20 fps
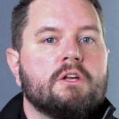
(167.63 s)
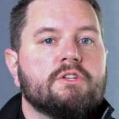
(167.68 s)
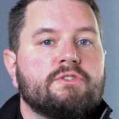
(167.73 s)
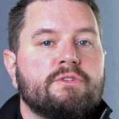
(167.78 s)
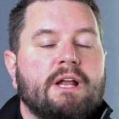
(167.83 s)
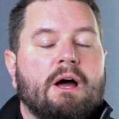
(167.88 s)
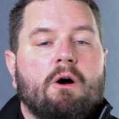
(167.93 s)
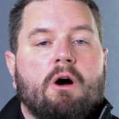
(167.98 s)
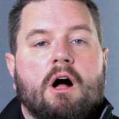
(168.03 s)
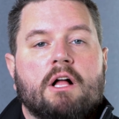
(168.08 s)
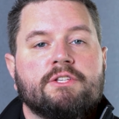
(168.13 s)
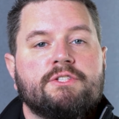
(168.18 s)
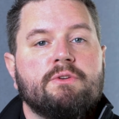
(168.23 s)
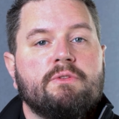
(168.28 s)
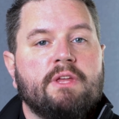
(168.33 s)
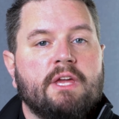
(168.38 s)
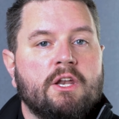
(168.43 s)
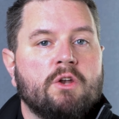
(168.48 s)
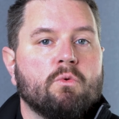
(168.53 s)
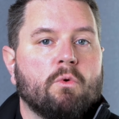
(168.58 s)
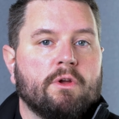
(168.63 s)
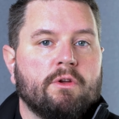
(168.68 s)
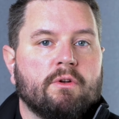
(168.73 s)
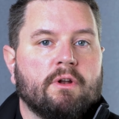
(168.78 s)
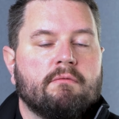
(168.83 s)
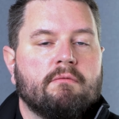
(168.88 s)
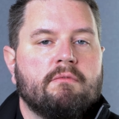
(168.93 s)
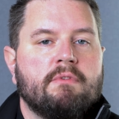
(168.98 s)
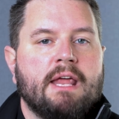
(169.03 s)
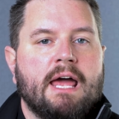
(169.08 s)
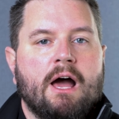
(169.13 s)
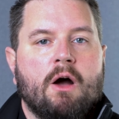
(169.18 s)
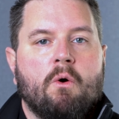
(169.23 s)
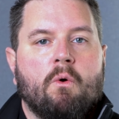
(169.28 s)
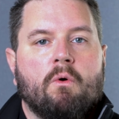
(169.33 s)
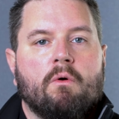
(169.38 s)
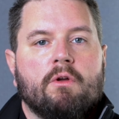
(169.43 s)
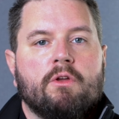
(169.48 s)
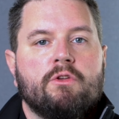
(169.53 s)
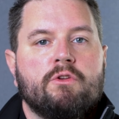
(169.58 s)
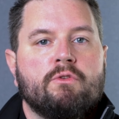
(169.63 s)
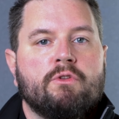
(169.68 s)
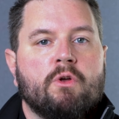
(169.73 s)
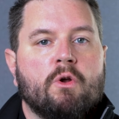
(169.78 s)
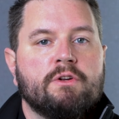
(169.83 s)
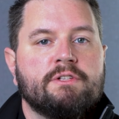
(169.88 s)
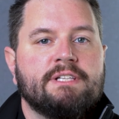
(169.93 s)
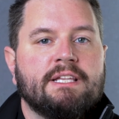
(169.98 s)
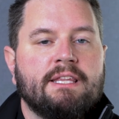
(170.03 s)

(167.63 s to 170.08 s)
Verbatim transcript: So now onto the indoor unit. Now, you notice that